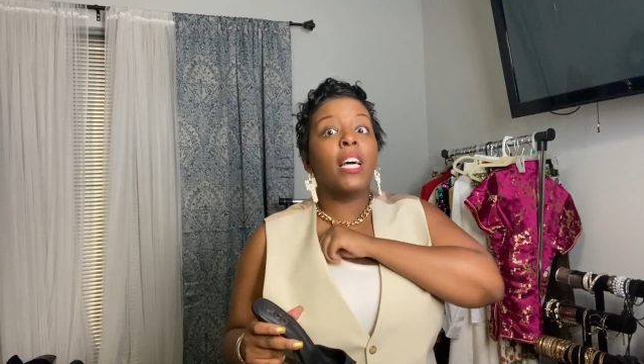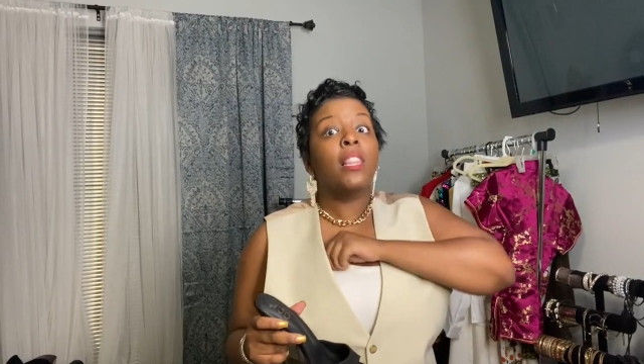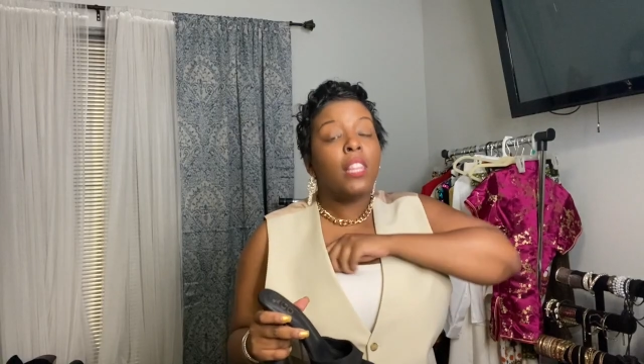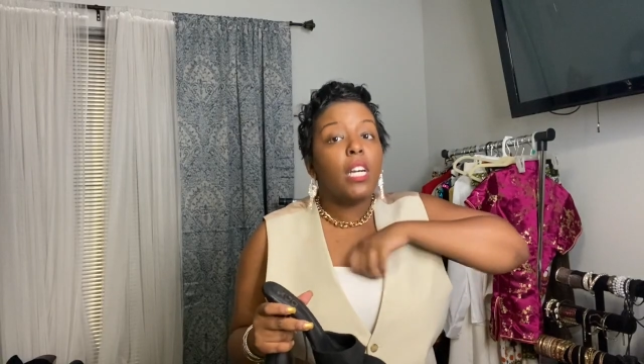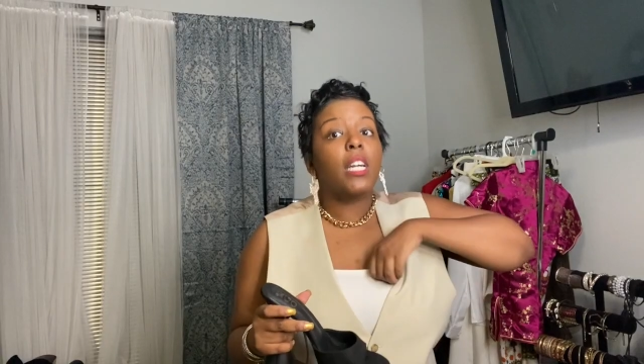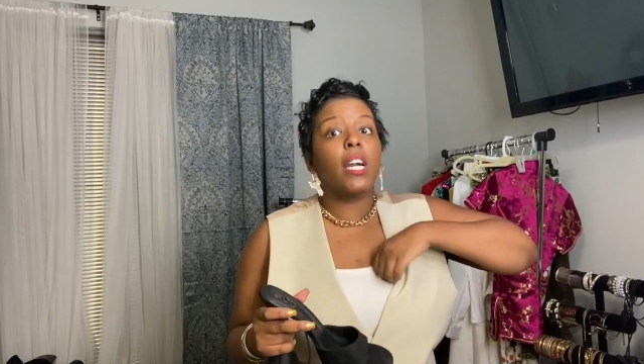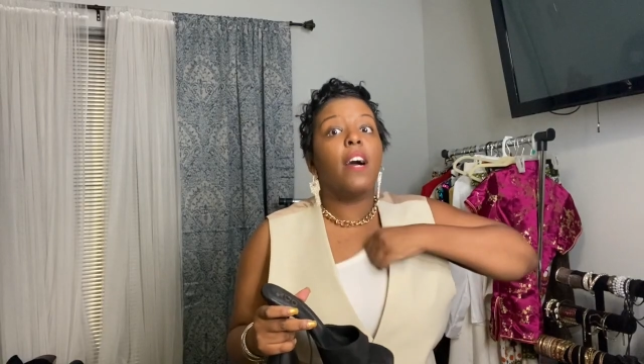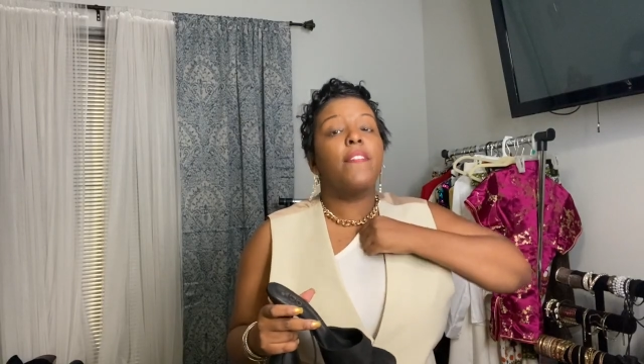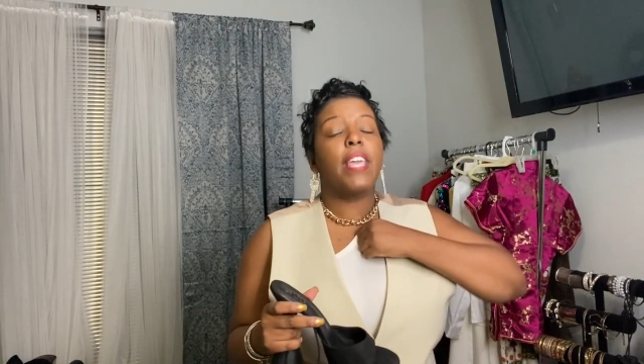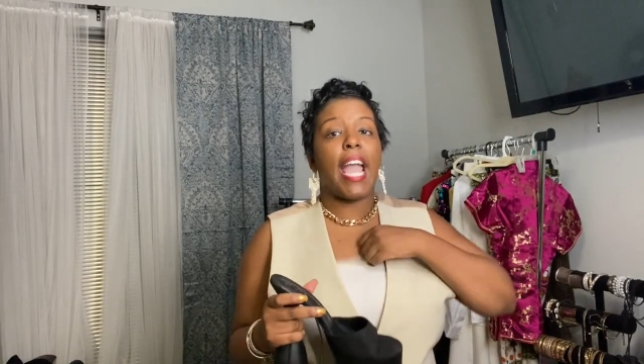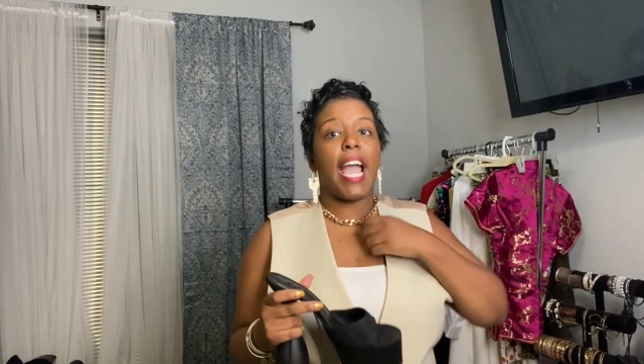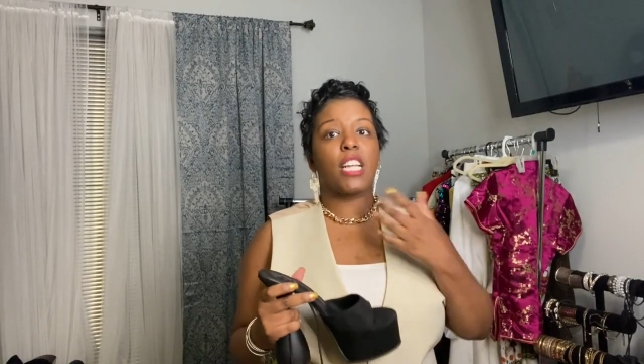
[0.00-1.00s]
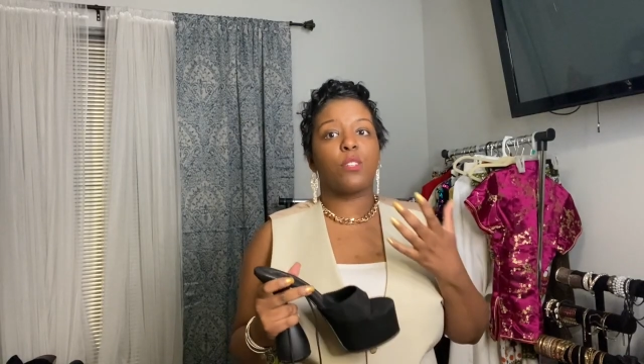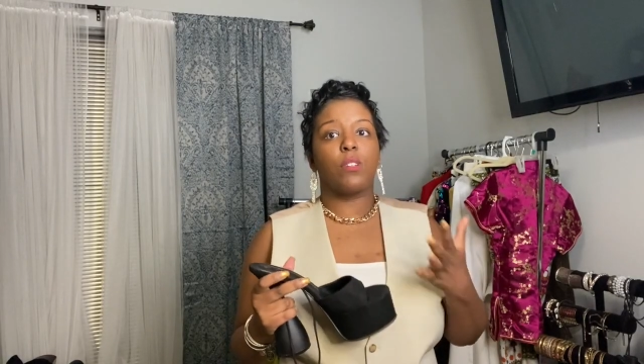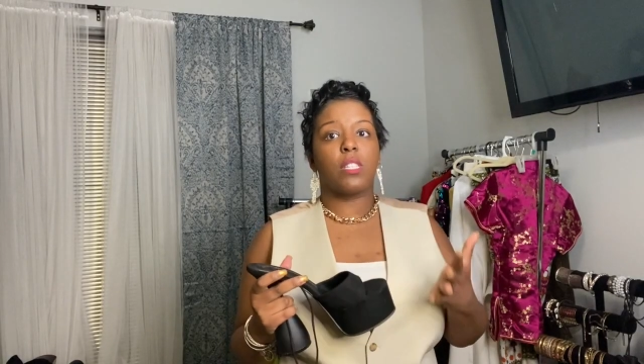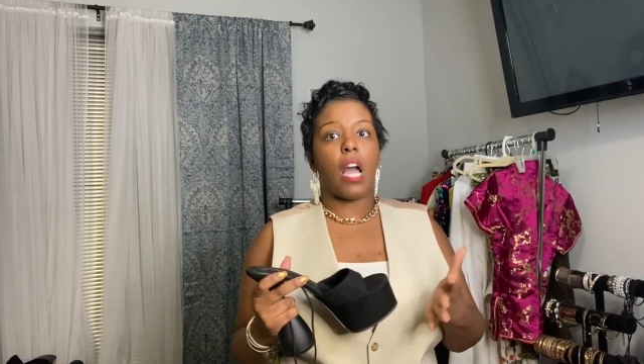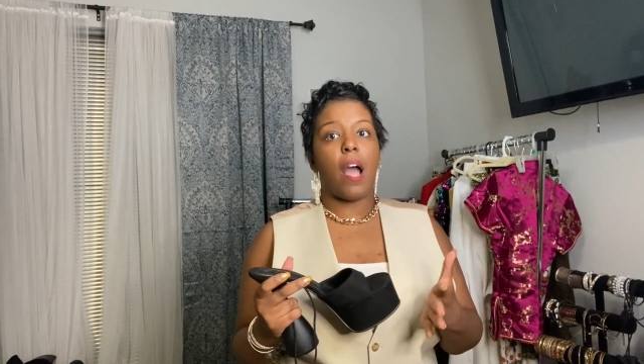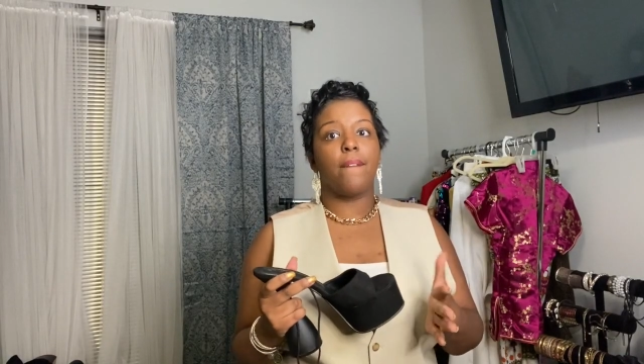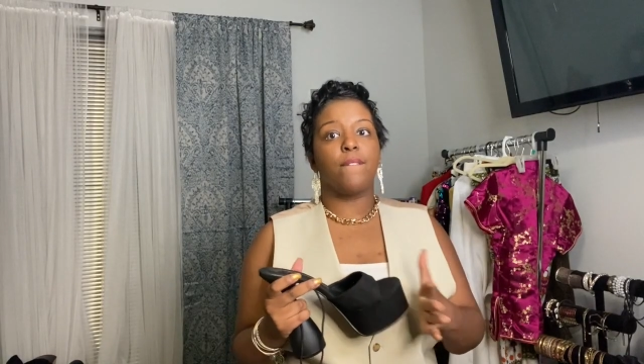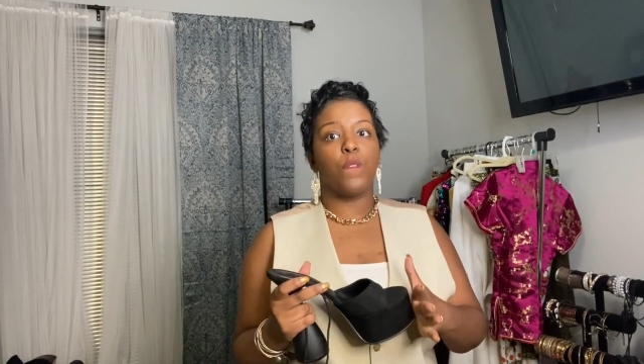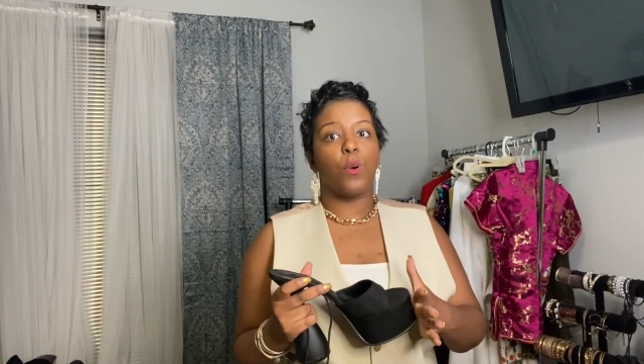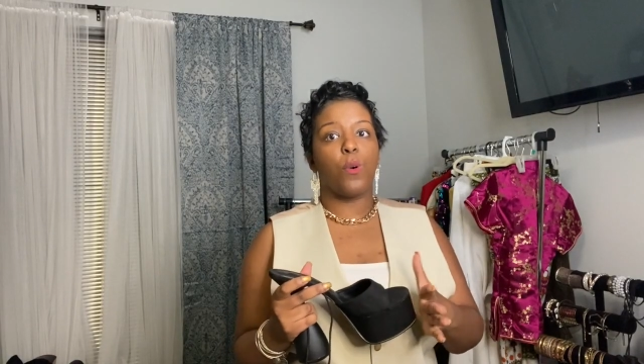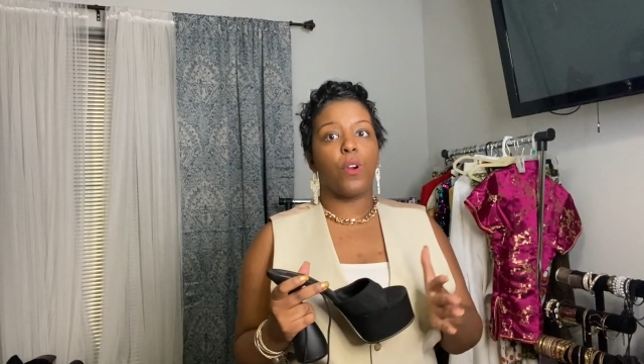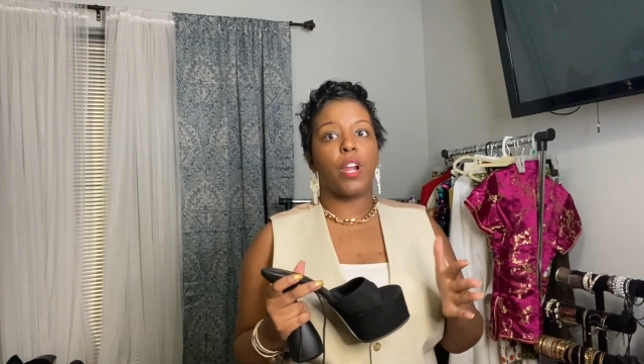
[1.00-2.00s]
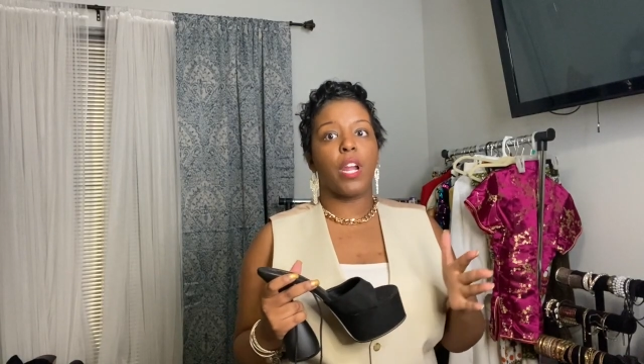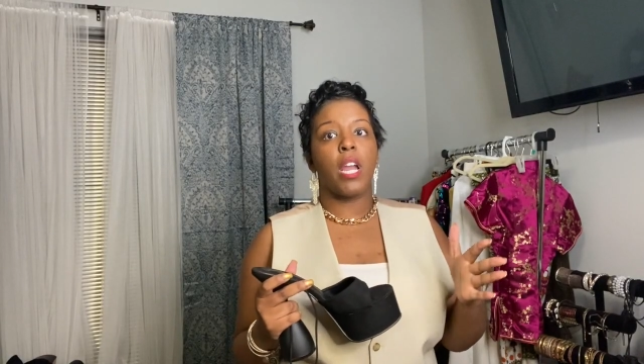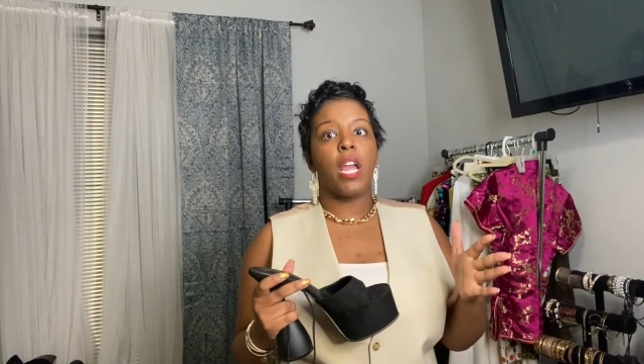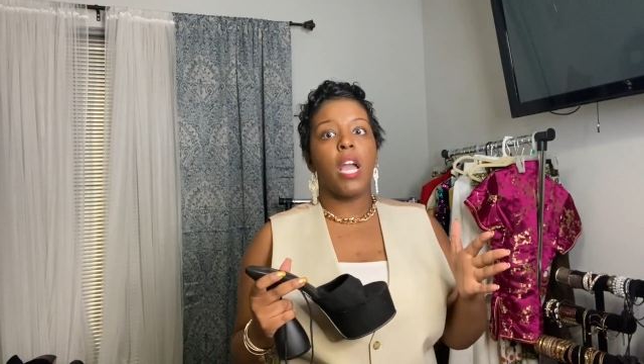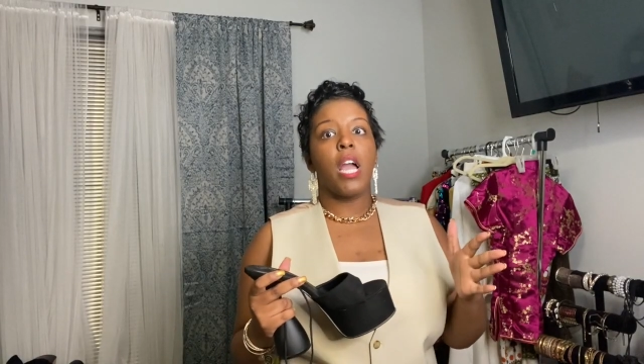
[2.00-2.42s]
the look of the actual Tom Ford